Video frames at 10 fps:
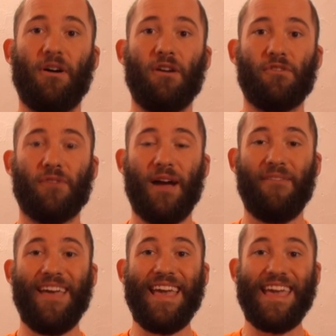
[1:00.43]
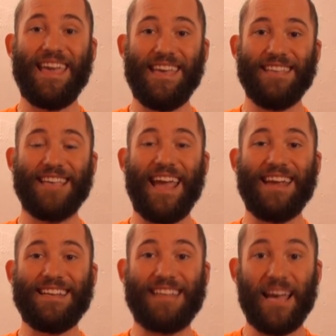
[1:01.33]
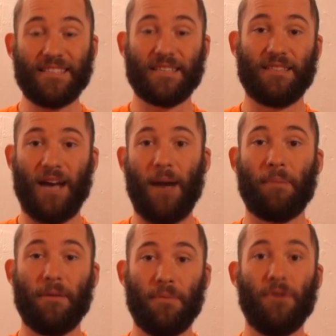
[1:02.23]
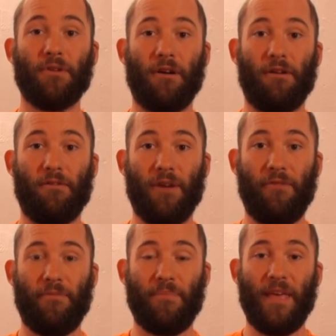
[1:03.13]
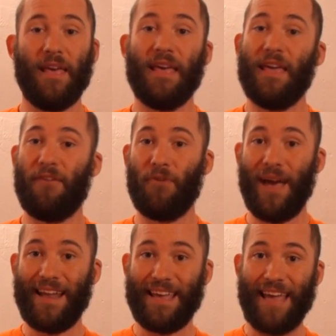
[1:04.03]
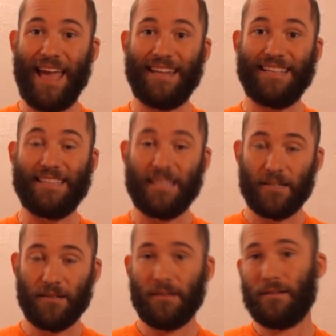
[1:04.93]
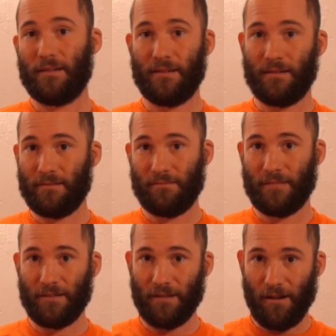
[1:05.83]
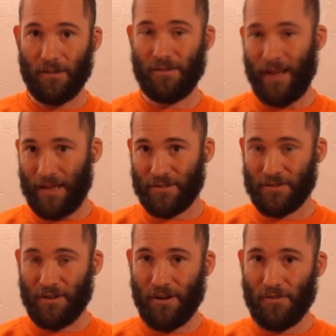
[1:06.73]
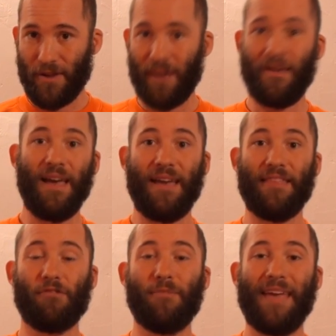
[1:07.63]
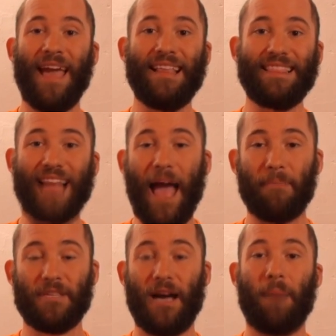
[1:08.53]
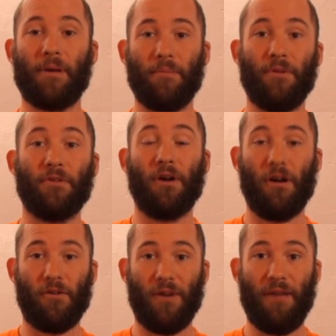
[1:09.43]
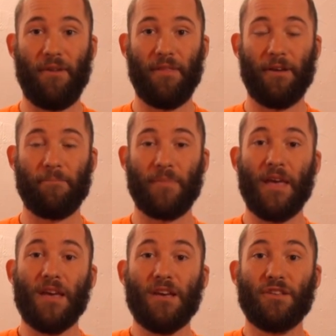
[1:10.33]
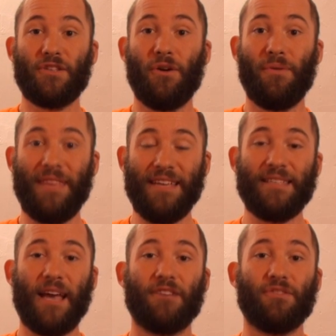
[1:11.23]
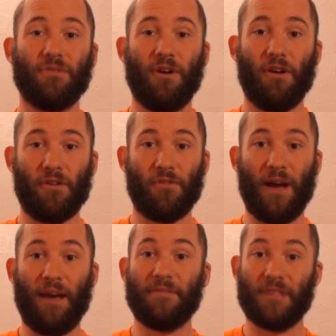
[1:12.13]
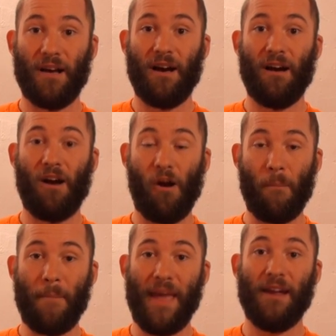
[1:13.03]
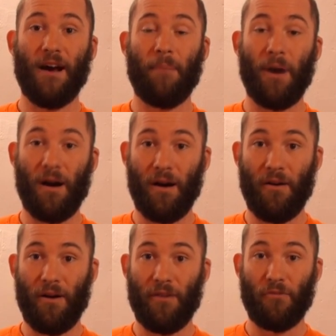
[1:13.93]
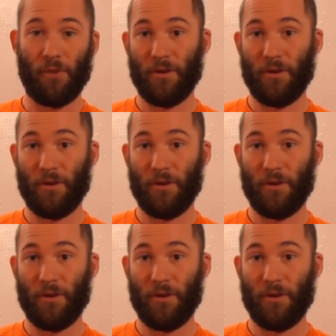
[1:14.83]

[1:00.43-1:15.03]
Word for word: hard drive is a desktop computer hard drive. If you had a, had a little, uh, little hard drive, external hard drive, there would be a laptop computer hard drive in there. So these external hard drives uh, are made up of, of